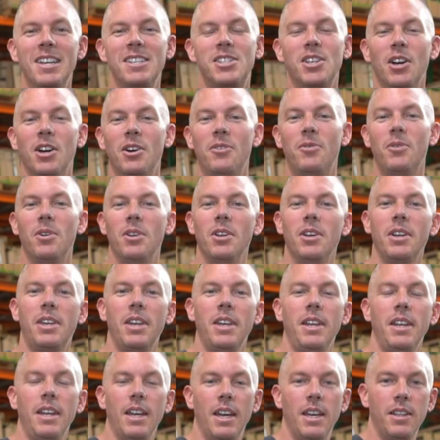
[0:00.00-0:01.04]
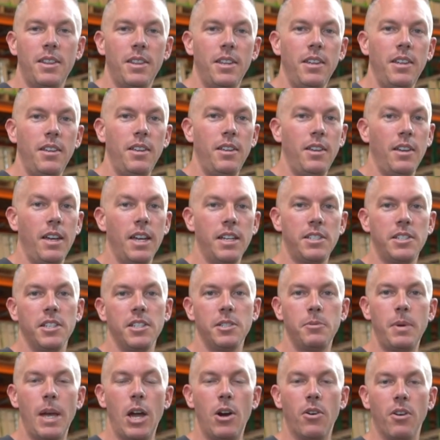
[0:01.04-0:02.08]
So if we're looking at the
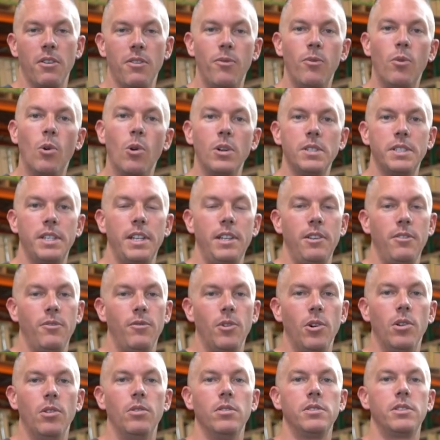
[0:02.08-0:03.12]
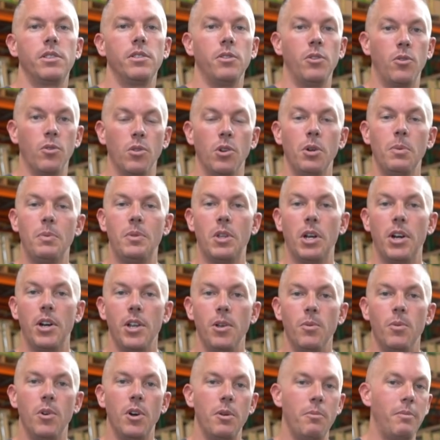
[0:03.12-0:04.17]
excess power 14 volt group
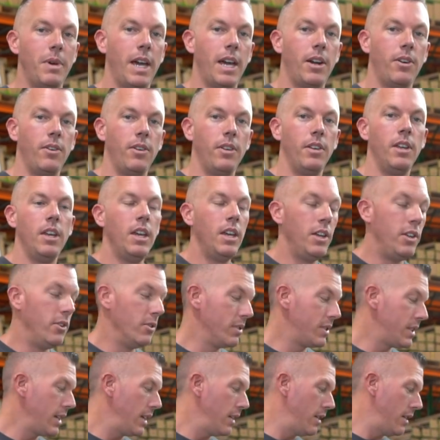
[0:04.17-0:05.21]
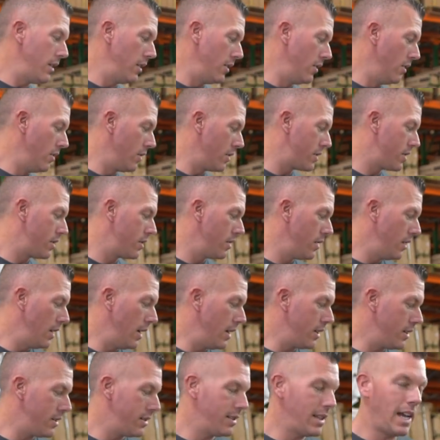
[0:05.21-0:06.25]
31 battery, you'll see that it looks
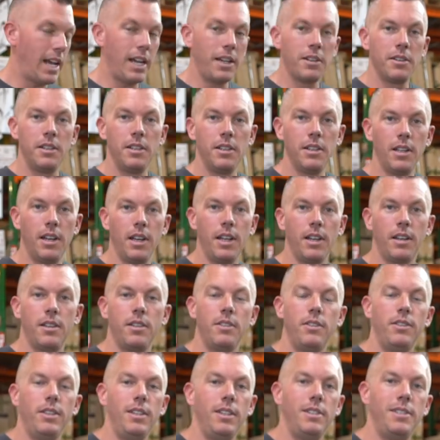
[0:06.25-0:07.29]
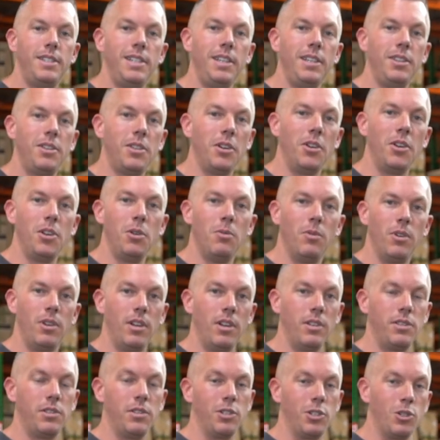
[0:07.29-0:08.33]
exactly like the
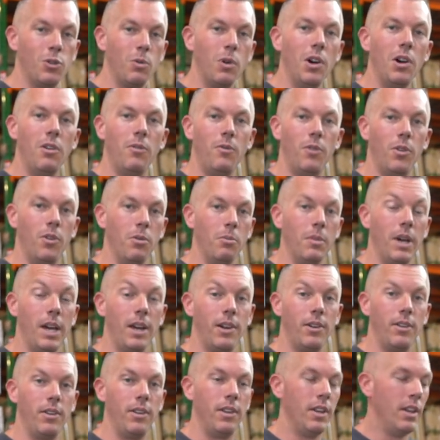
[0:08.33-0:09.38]
D3100 12 volt battery.